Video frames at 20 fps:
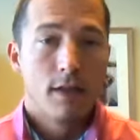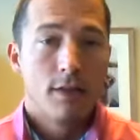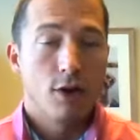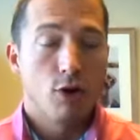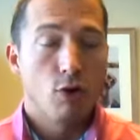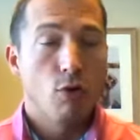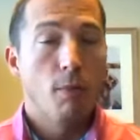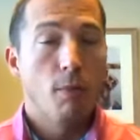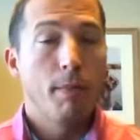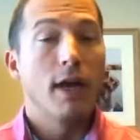
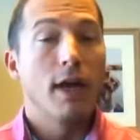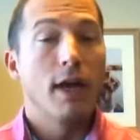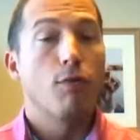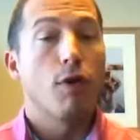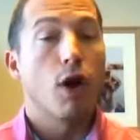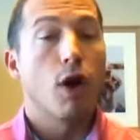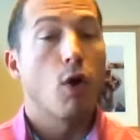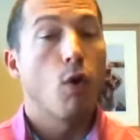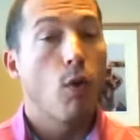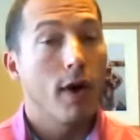There will be a
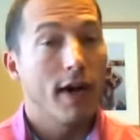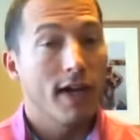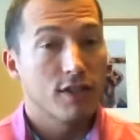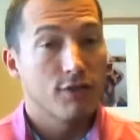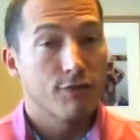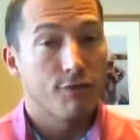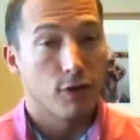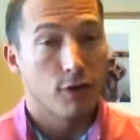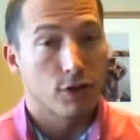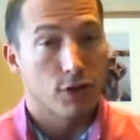
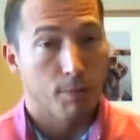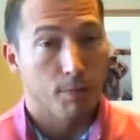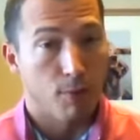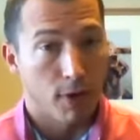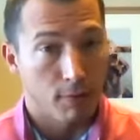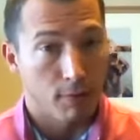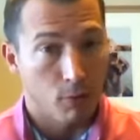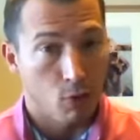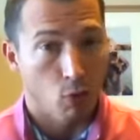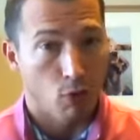request for
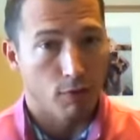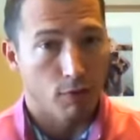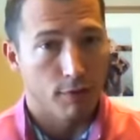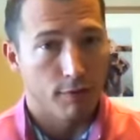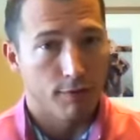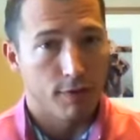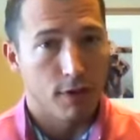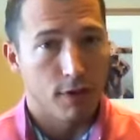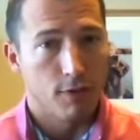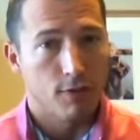Supreme Court
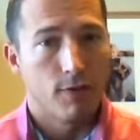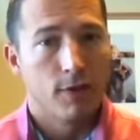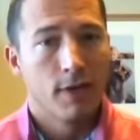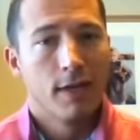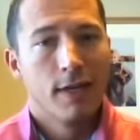review.